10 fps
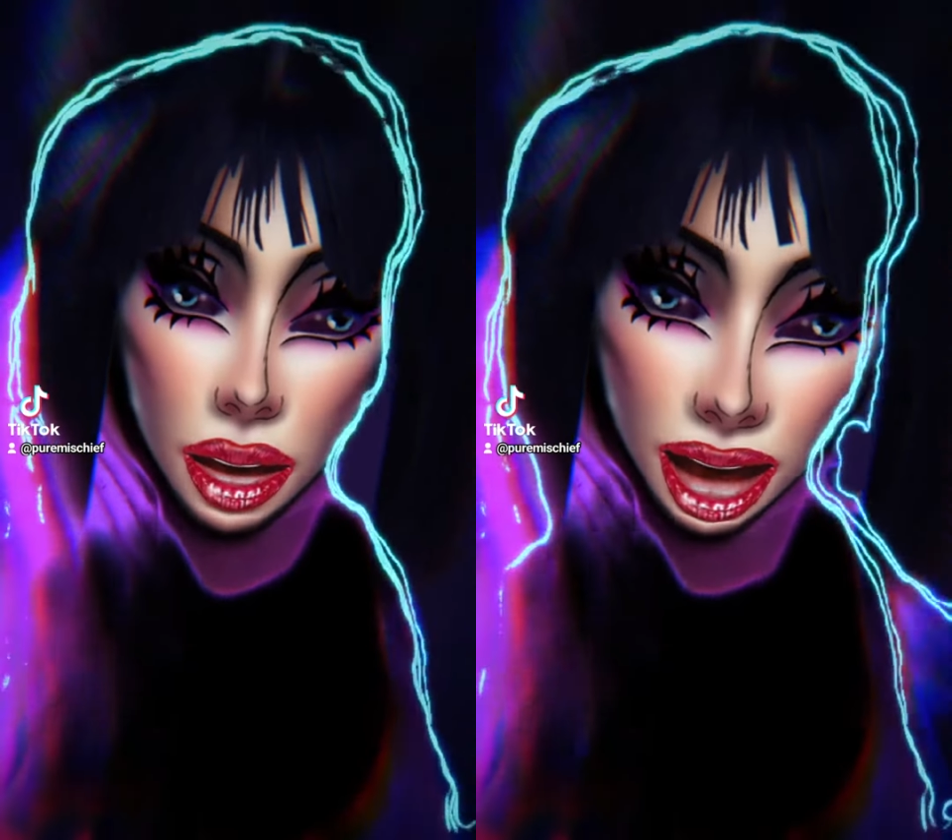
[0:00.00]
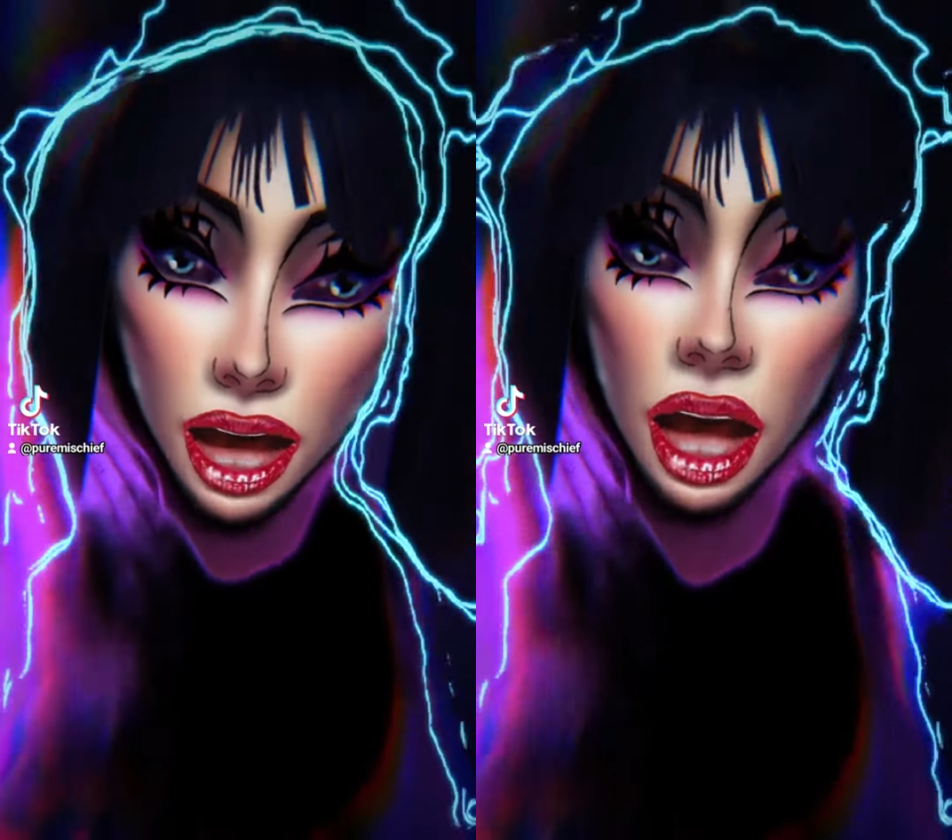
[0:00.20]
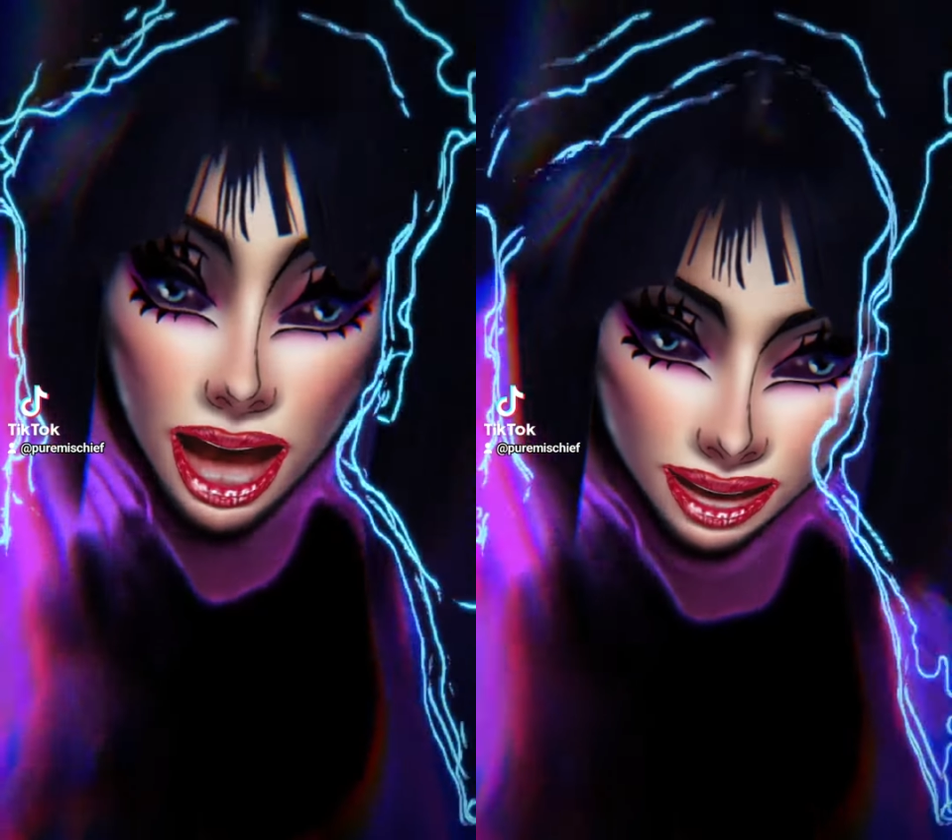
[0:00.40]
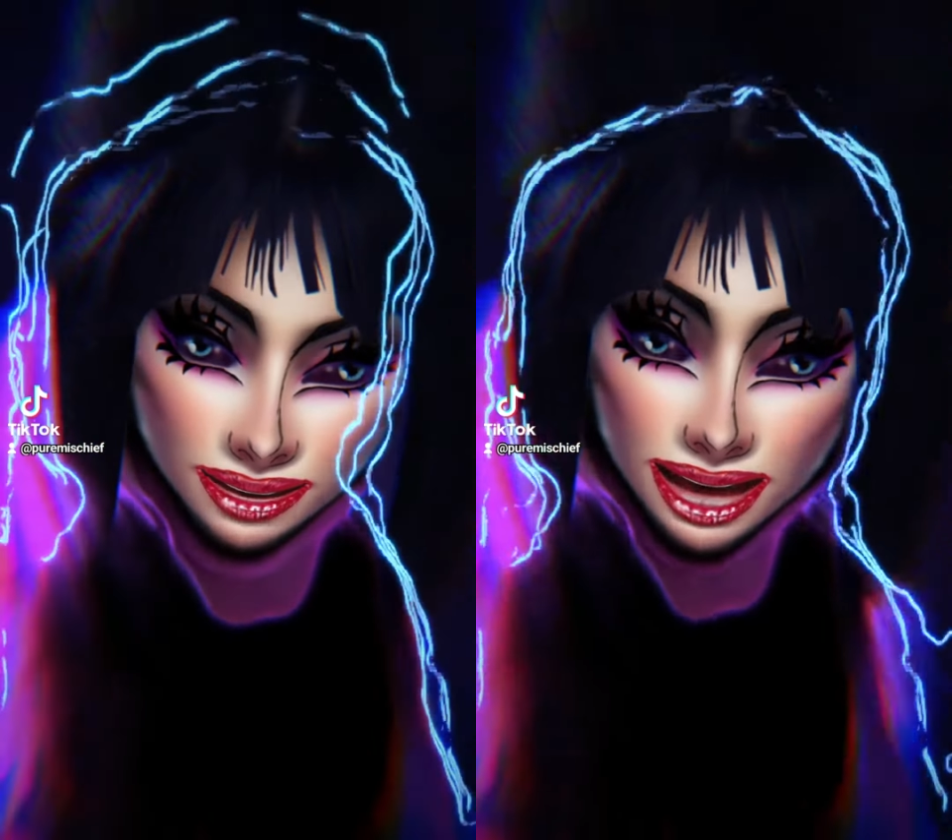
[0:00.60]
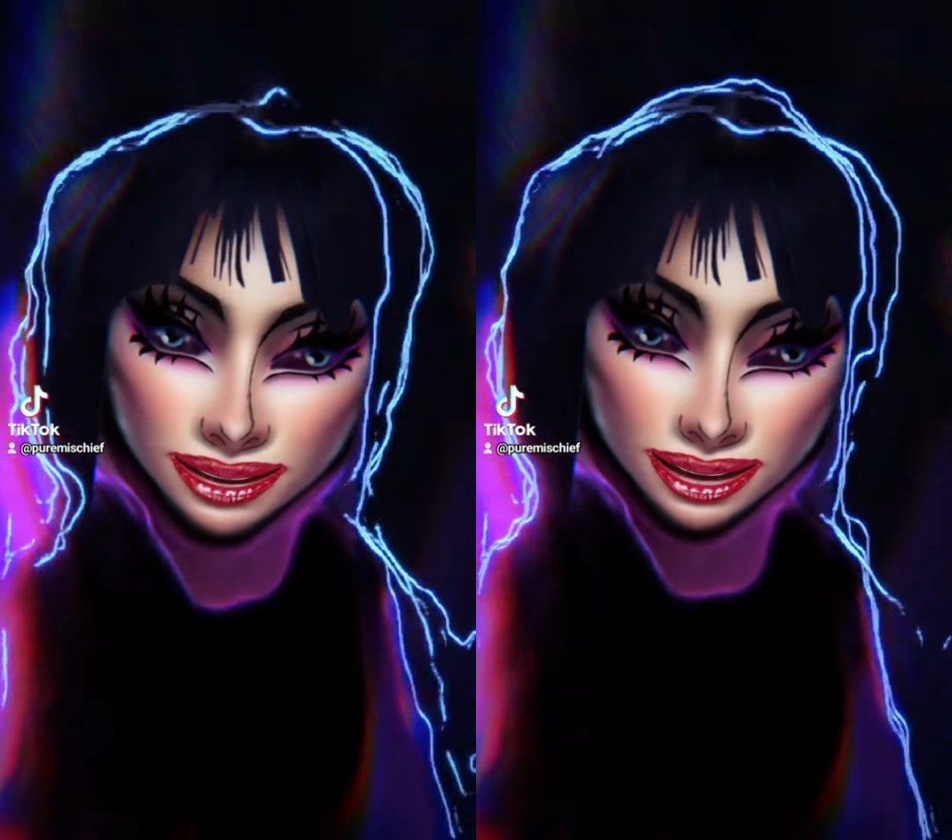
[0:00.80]
bitch
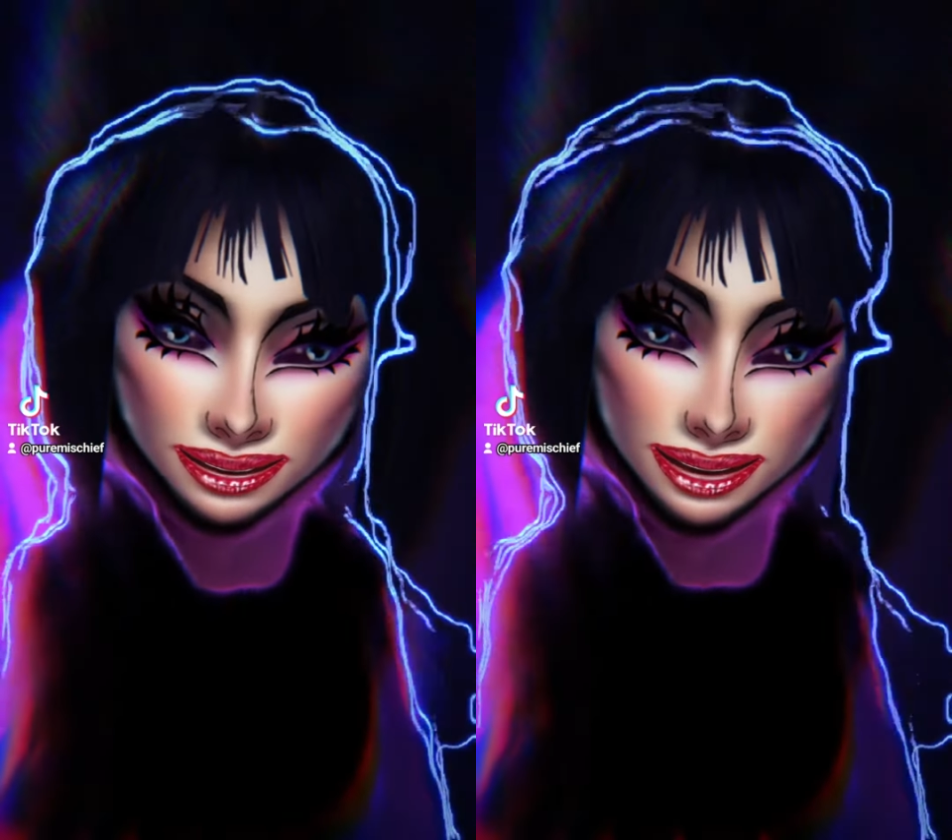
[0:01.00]
snitch.